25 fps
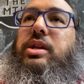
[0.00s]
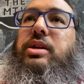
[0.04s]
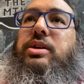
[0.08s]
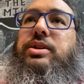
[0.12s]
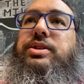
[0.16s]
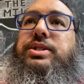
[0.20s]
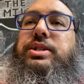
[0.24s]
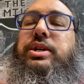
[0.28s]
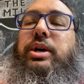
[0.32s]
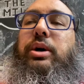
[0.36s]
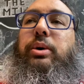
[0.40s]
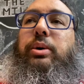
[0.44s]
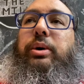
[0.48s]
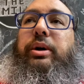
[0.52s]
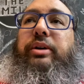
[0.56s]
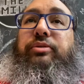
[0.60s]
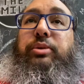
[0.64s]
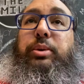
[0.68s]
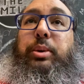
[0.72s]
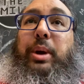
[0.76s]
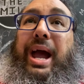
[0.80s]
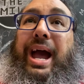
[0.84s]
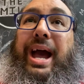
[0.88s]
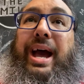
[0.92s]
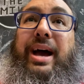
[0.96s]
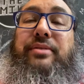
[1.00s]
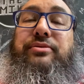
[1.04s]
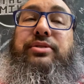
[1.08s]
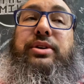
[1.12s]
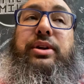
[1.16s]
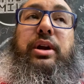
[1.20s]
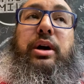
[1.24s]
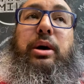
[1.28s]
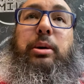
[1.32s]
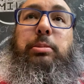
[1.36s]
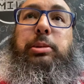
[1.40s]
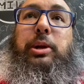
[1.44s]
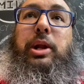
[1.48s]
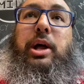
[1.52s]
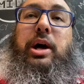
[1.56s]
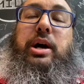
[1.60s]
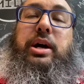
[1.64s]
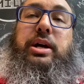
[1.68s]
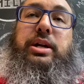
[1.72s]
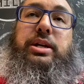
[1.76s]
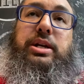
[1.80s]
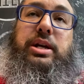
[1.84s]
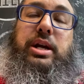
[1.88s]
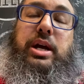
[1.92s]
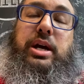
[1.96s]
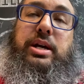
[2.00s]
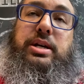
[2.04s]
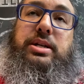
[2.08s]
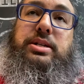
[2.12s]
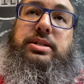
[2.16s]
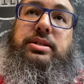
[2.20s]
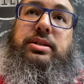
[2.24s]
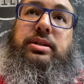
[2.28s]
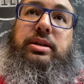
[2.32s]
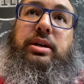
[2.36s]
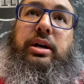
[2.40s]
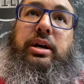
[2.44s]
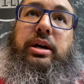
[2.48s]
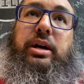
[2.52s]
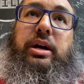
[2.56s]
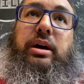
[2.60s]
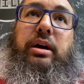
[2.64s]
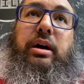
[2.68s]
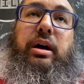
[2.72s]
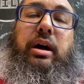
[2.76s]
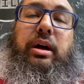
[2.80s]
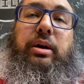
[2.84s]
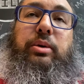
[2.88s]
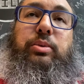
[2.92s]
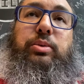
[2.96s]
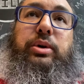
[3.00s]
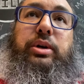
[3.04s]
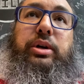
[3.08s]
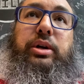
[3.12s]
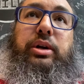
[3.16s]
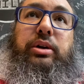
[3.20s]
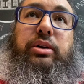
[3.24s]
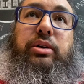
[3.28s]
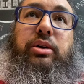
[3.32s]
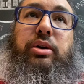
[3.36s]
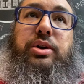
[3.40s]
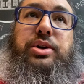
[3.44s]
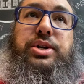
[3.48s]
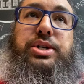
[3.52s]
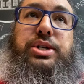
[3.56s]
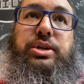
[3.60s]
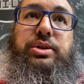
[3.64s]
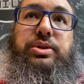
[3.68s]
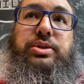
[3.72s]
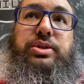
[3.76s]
So if you haven't applied yet, I would encourage you